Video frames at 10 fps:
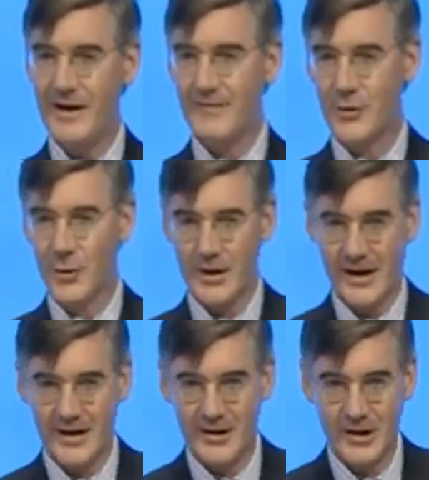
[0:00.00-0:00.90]
I never
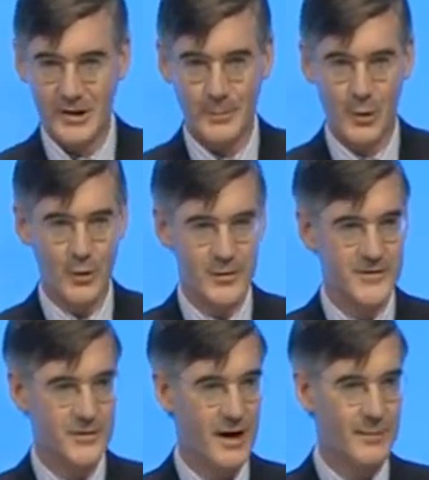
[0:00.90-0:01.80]
thought I'd get such
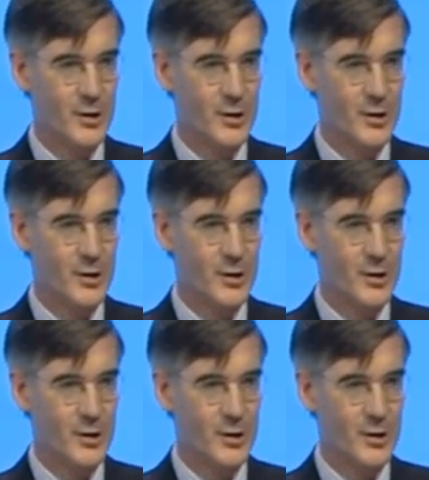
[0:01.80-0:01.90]
applause for